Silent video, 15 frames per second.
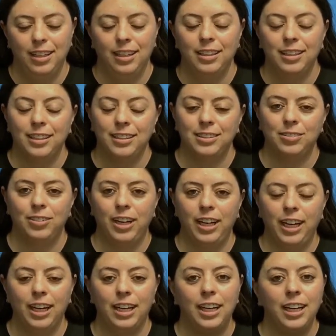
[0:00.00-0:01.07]
That's
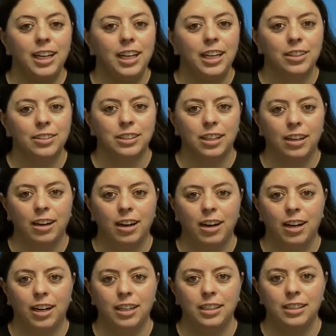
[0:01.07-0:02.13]
right. He heals our
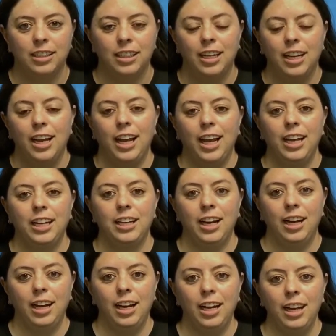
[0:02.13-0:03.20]
heart. And
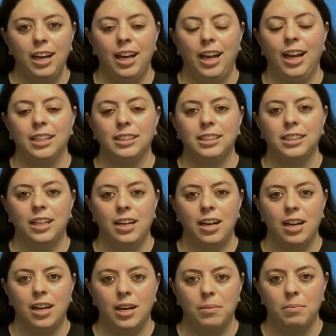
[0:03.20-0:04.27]
God has
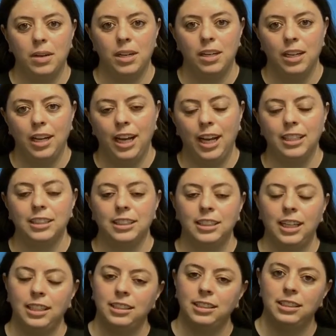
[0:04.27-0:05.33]
come and
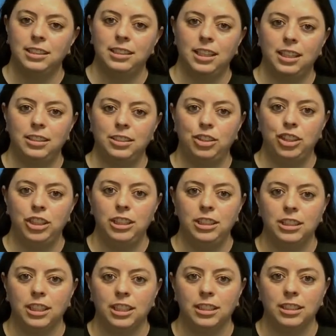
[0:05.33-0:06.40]
sent his son
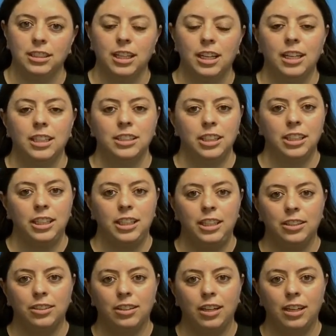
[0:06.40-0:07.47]
Jesus to
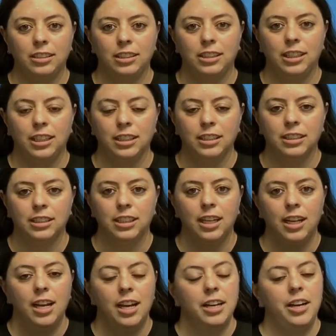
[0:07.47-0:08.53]
heal our sins.
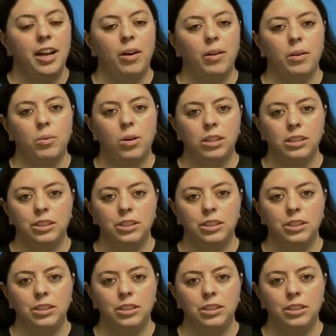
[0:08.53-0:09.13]
Now, I want